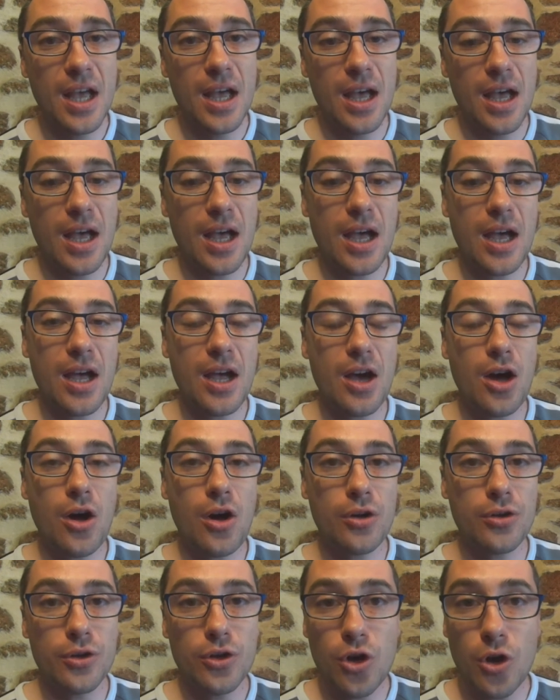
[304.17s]
uh,
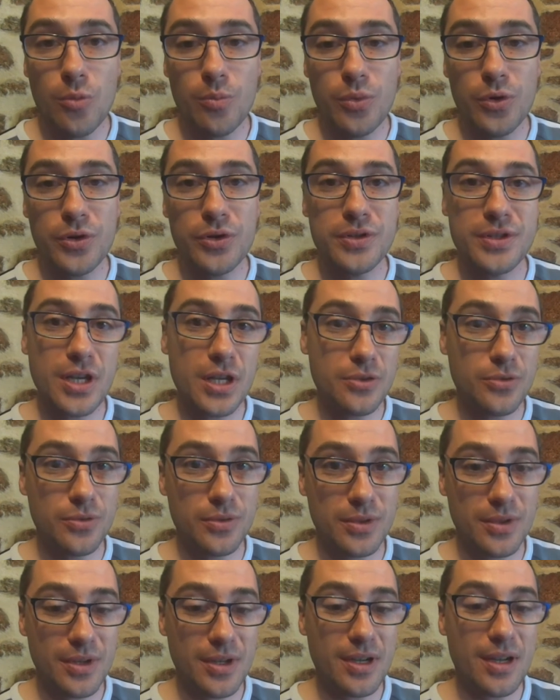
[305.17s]
on a component that
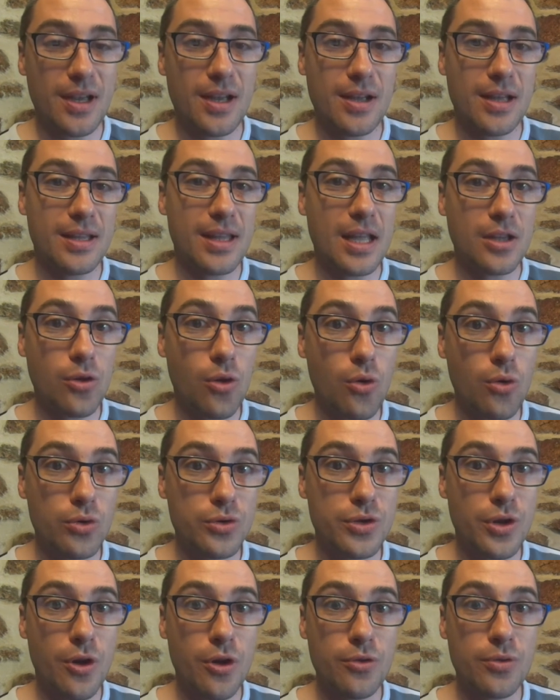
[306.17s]
uh, that holds
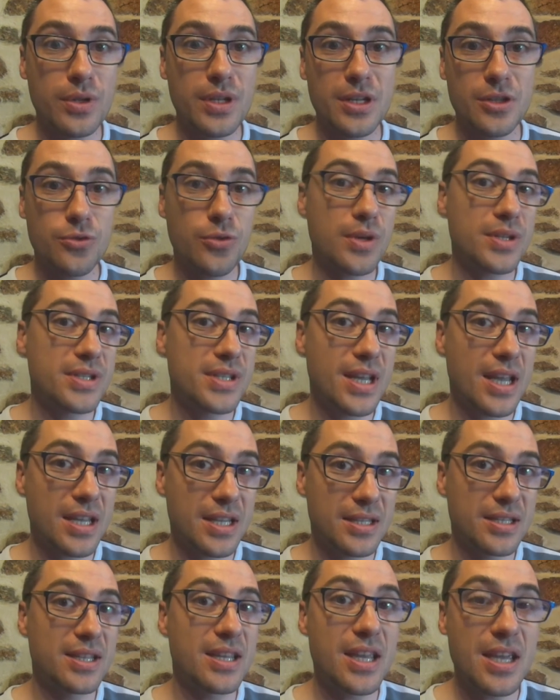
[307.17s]

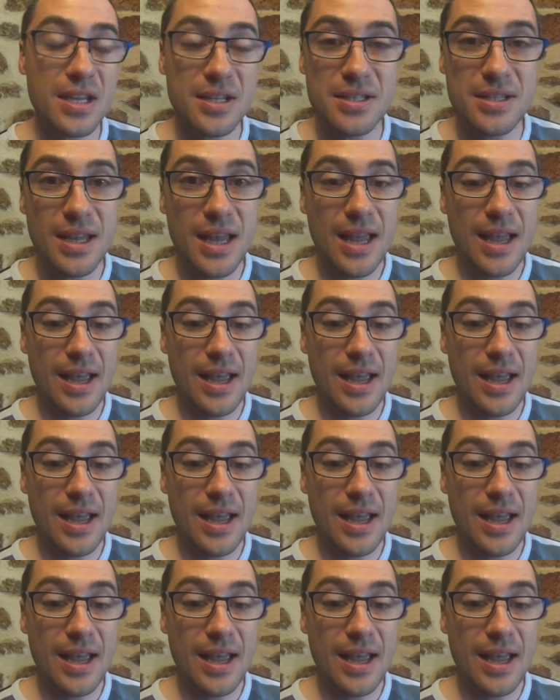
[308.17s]
128 gigs